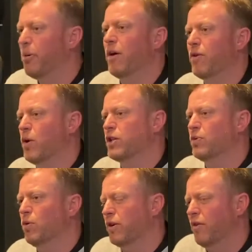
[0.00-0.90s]
of the
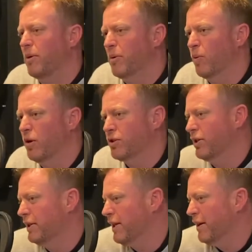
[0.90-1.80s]
question, what have I been
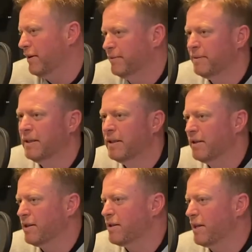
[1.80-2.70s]
watching? You know,
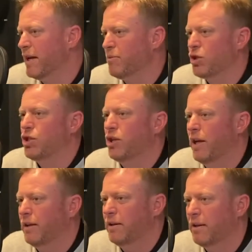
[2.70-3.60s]
the same
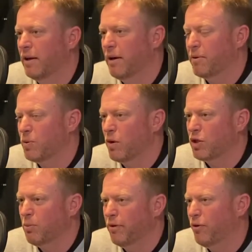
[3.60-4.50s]
shit that I was
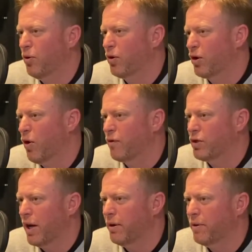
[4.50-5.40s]
watching before, Golf
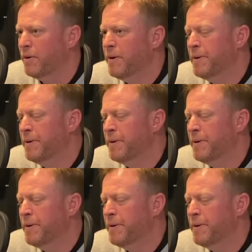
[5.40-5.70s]
Channel,